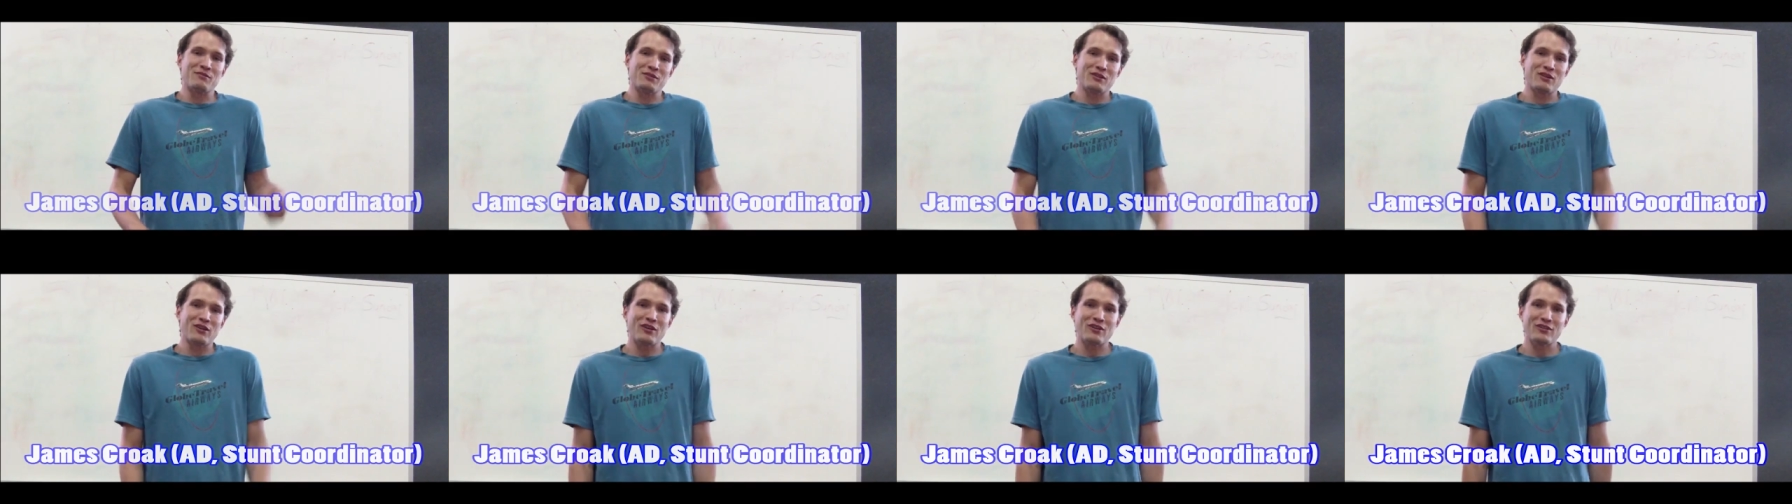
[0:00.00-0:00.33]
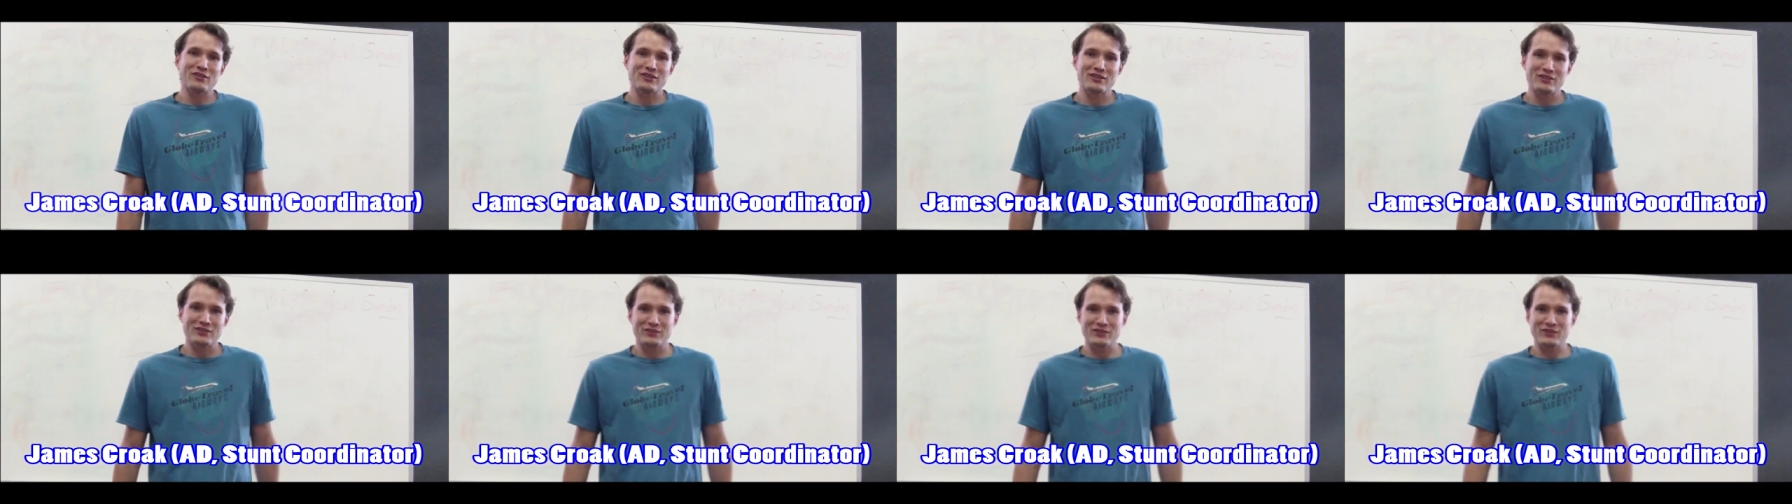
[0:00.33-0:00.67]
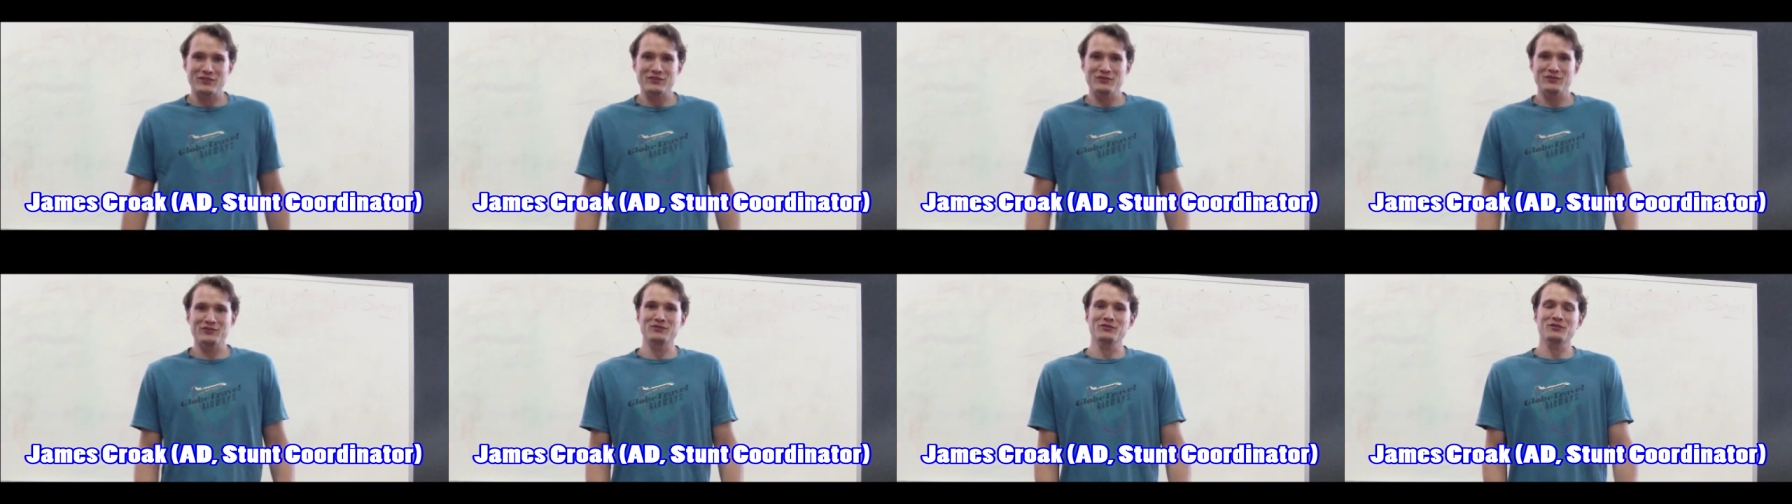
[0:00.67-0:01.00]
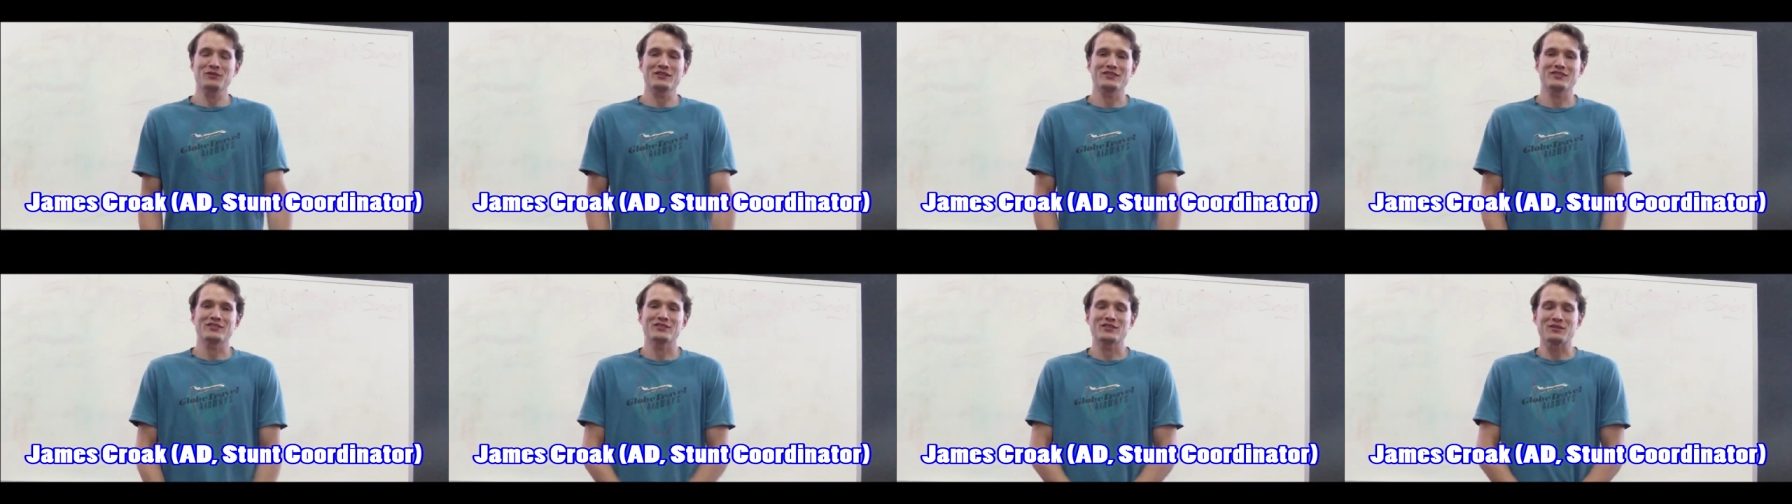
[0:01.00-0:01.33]
regardless of
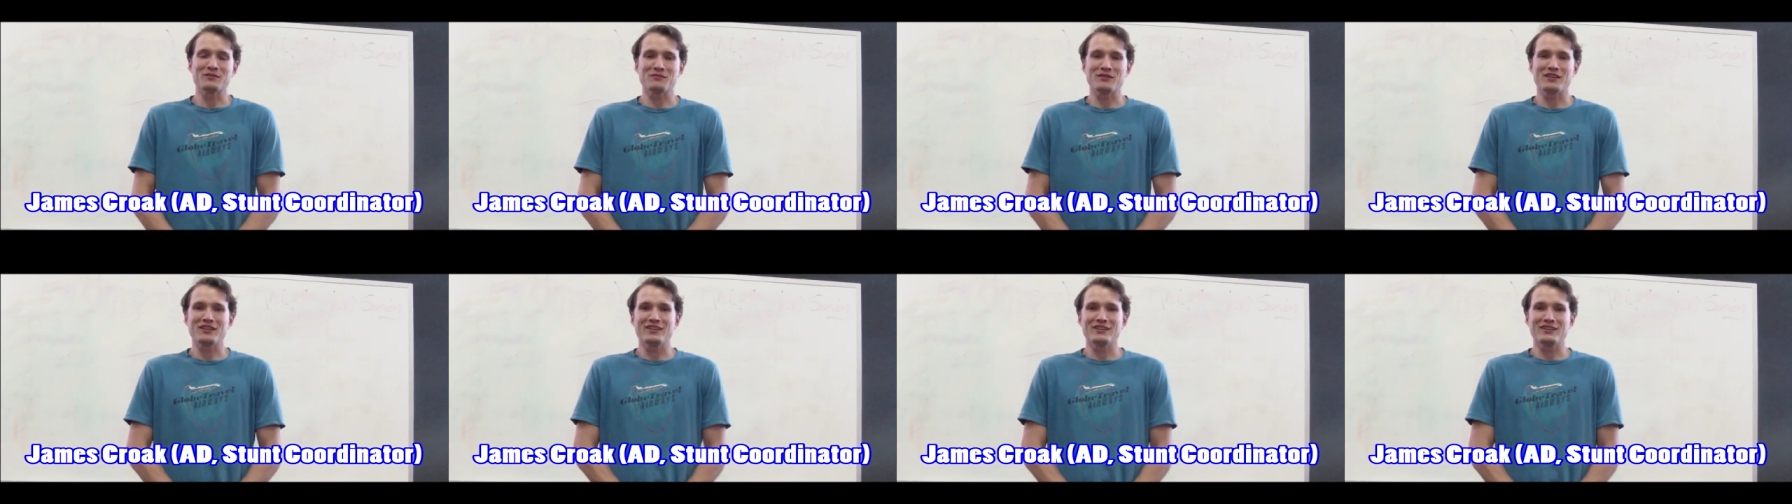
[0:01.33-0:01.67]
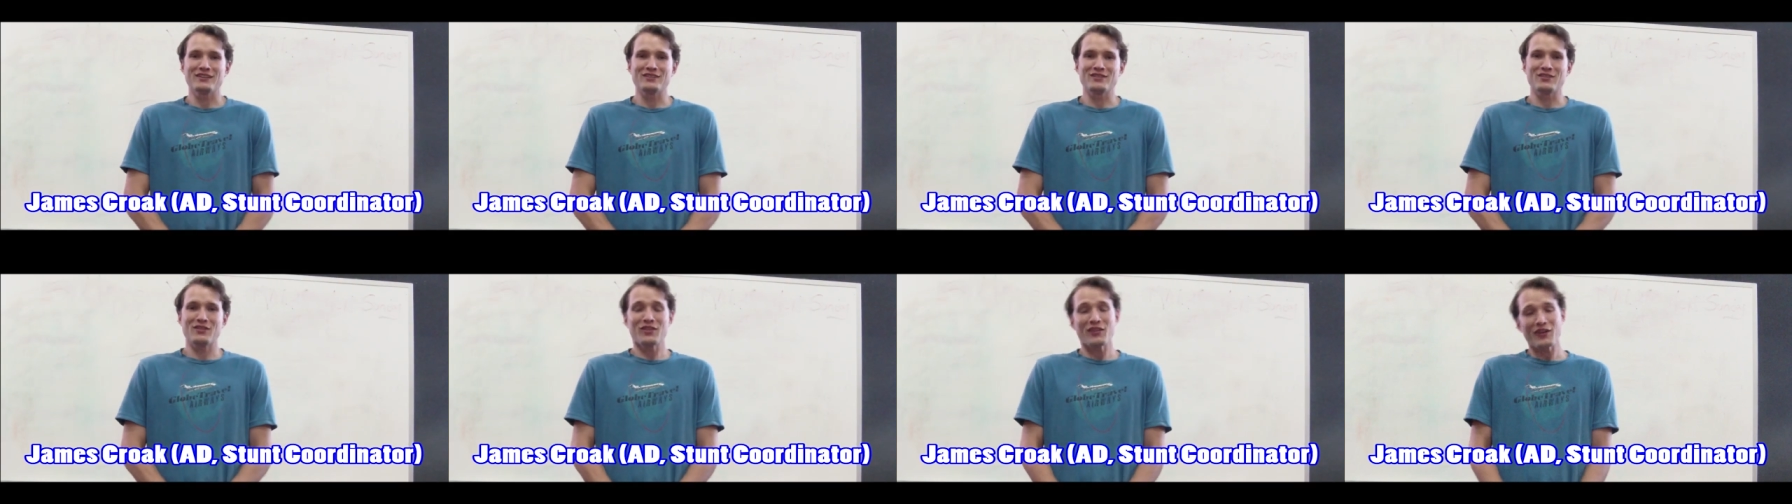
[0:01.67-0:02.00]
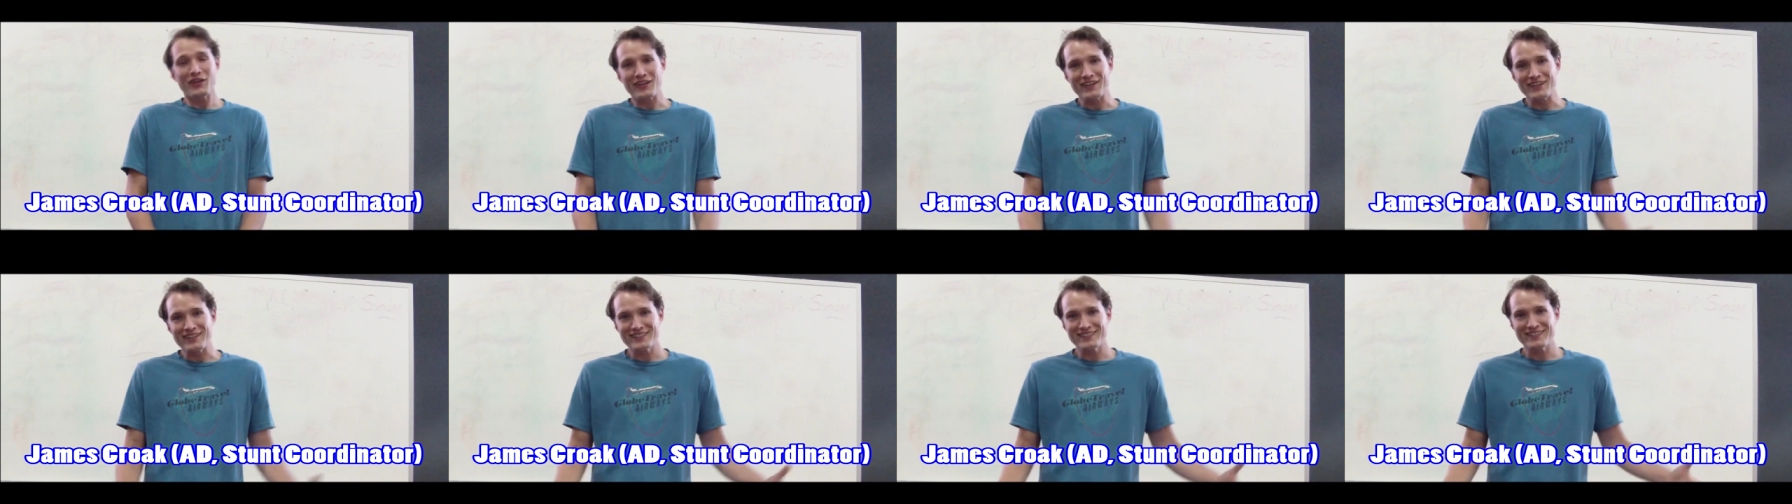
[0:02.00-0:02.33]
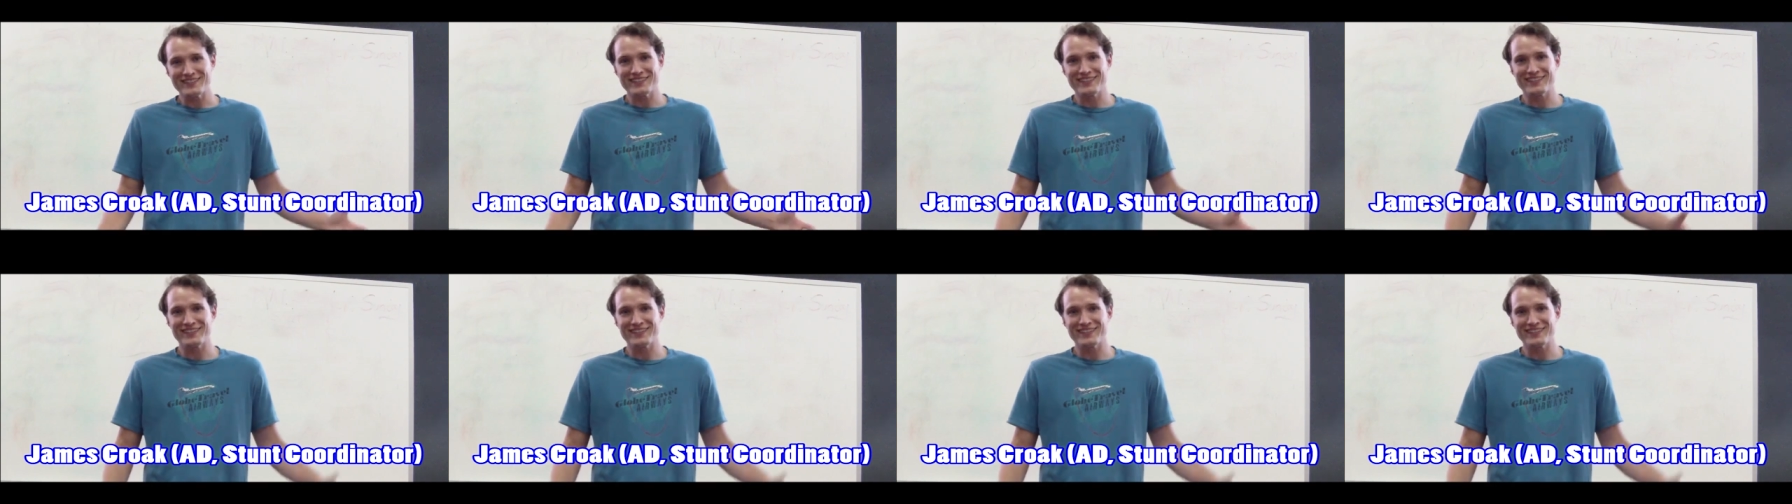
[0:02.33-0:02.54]
what some kids thought,